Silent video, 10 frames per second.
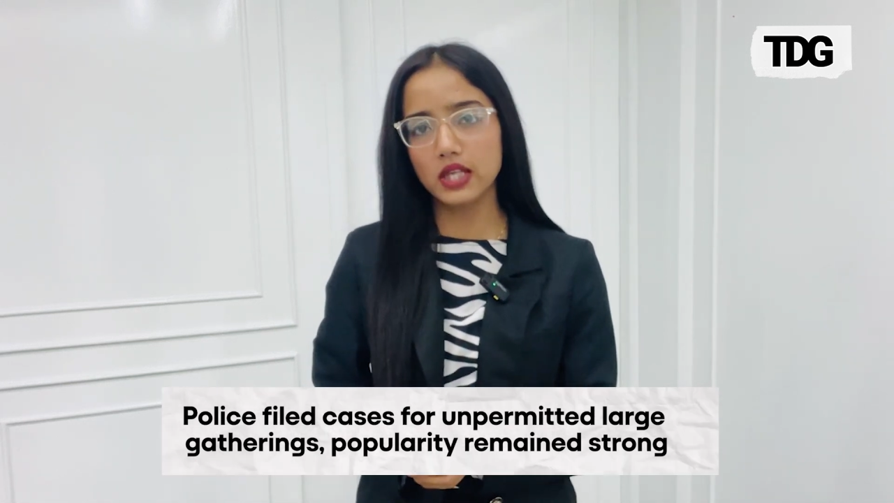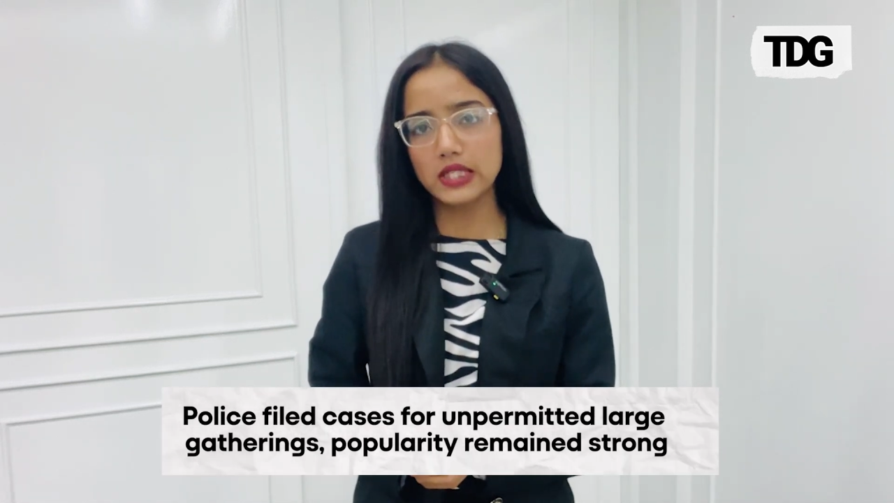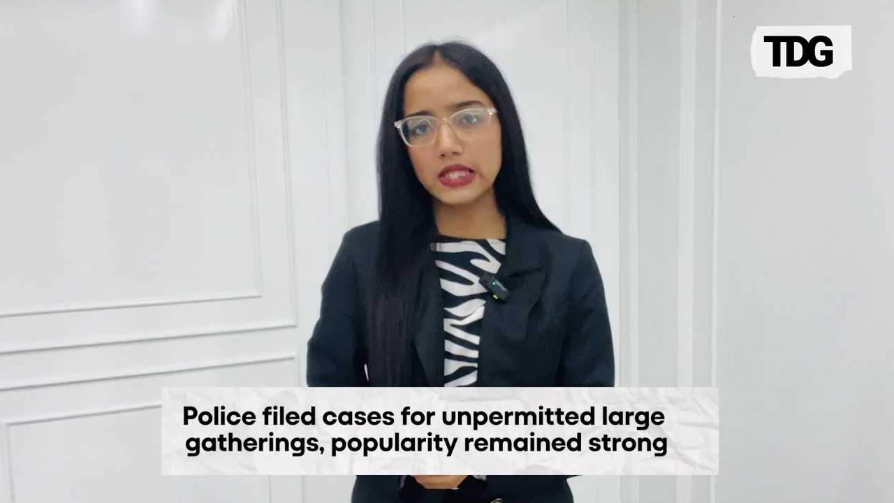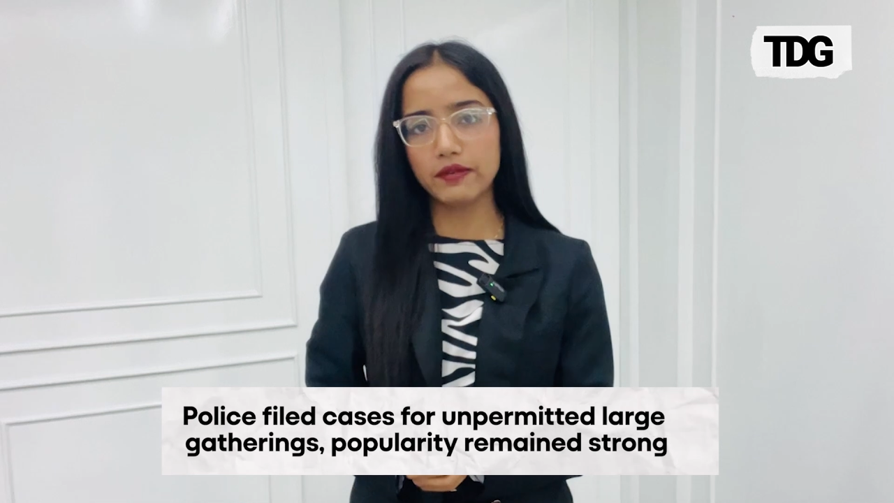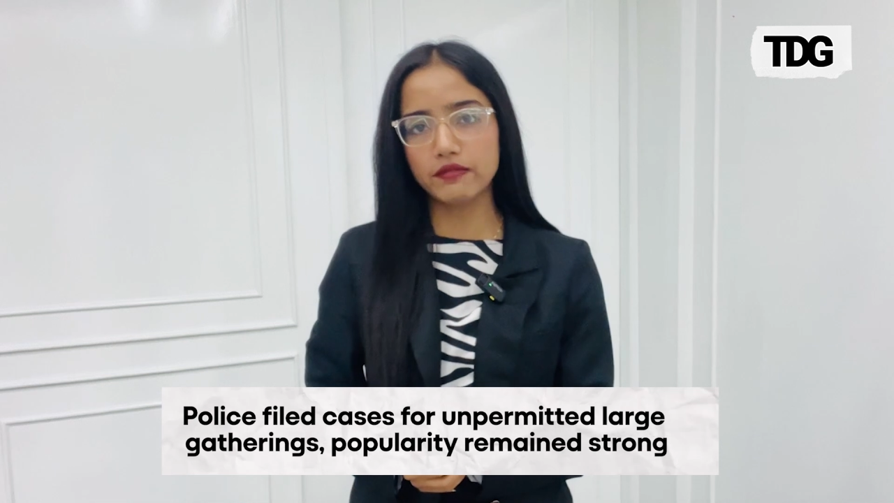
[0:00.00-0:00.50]
and
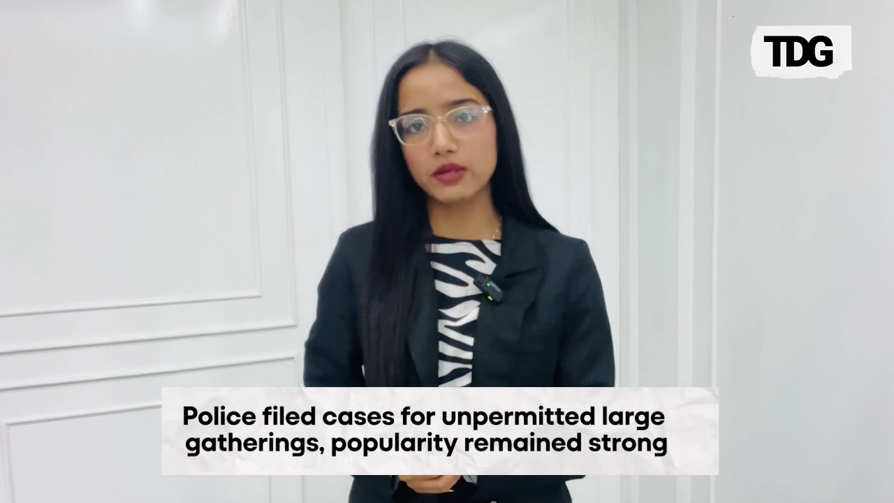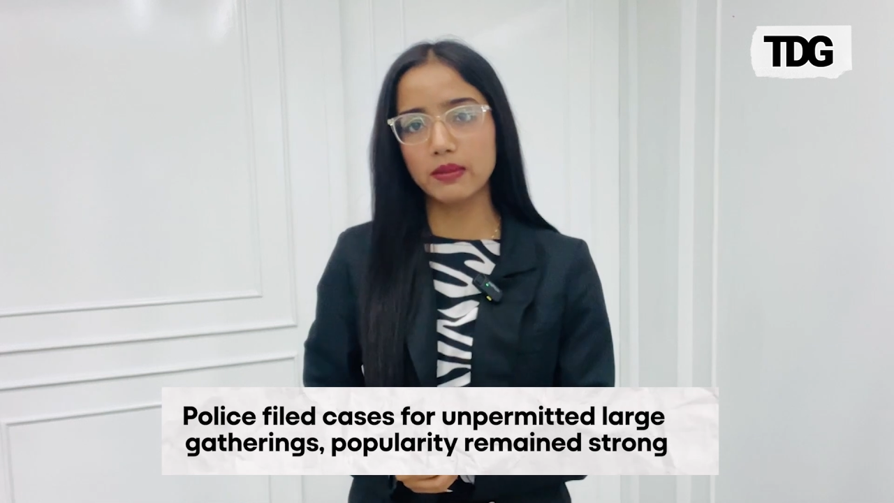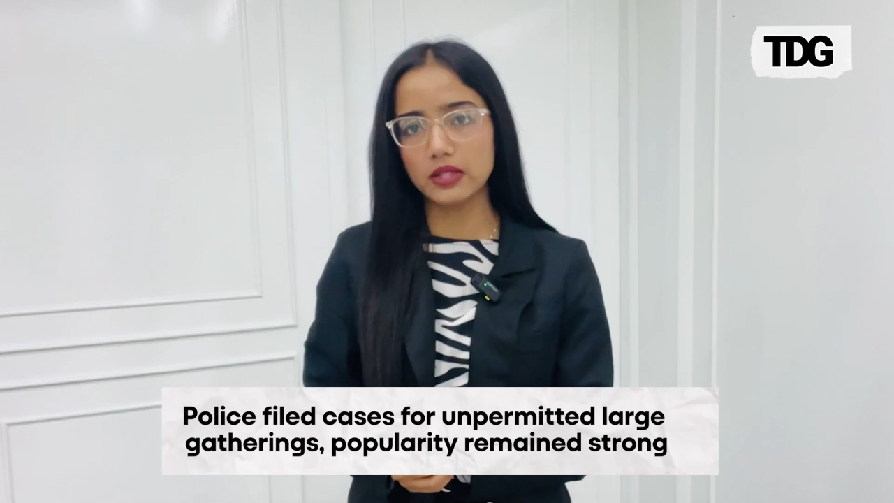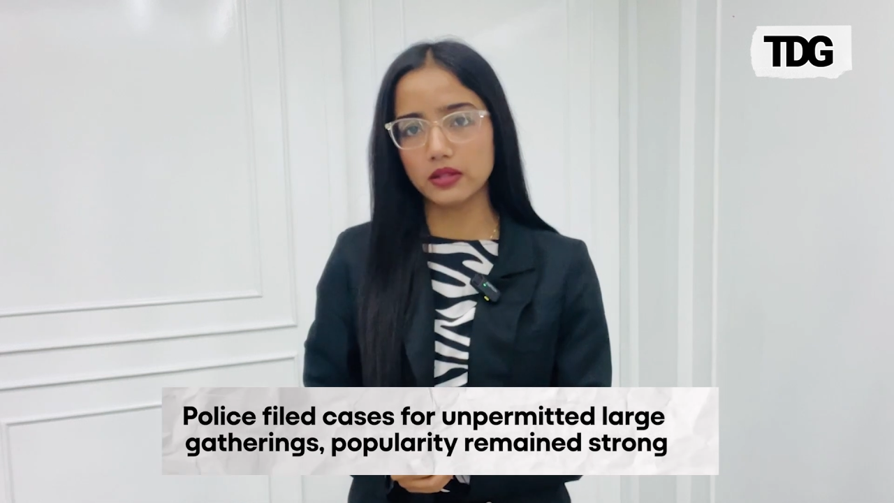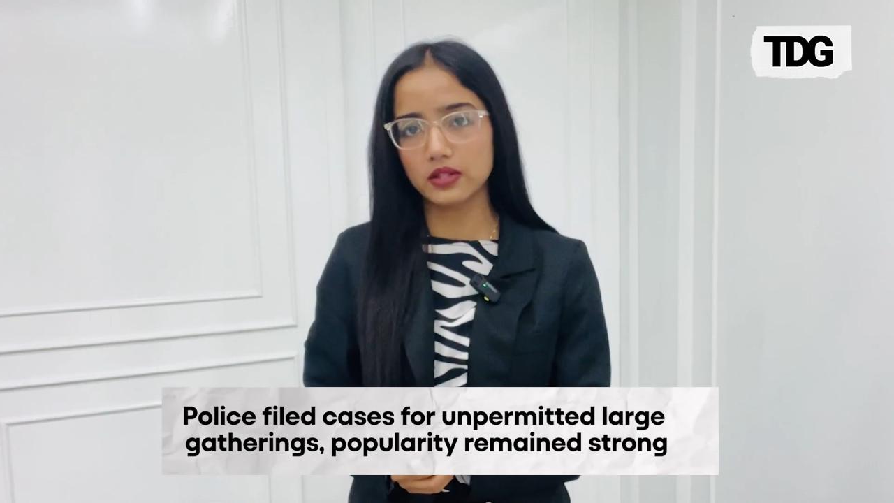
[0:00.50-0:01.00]
safety
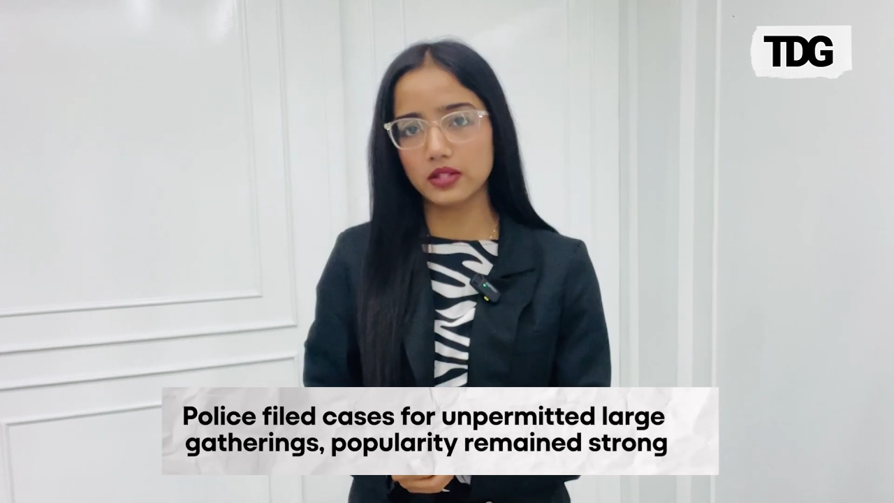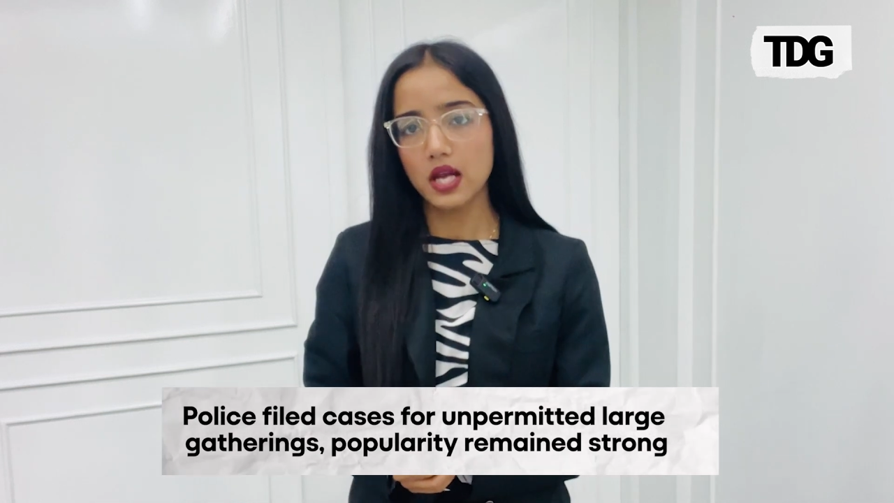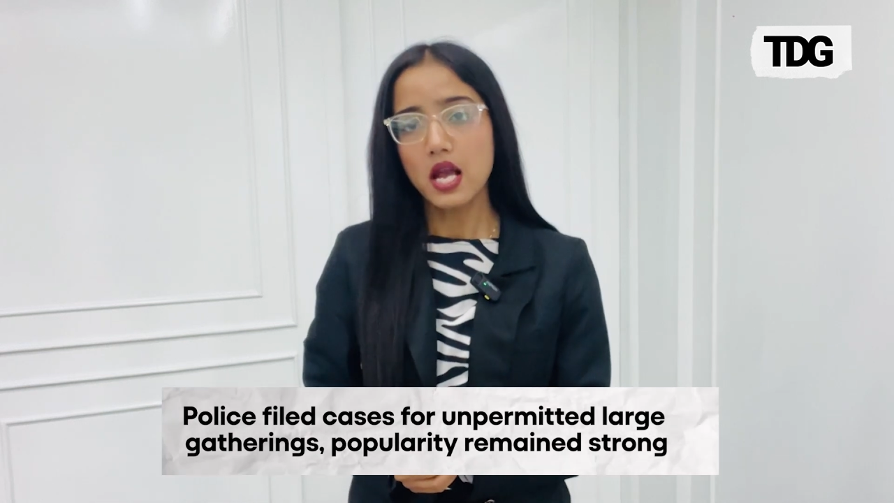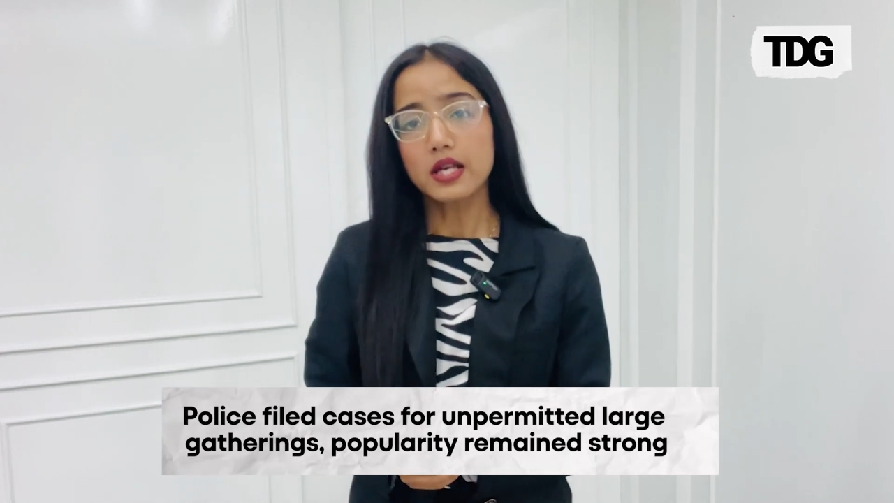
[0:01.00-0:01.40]
measures.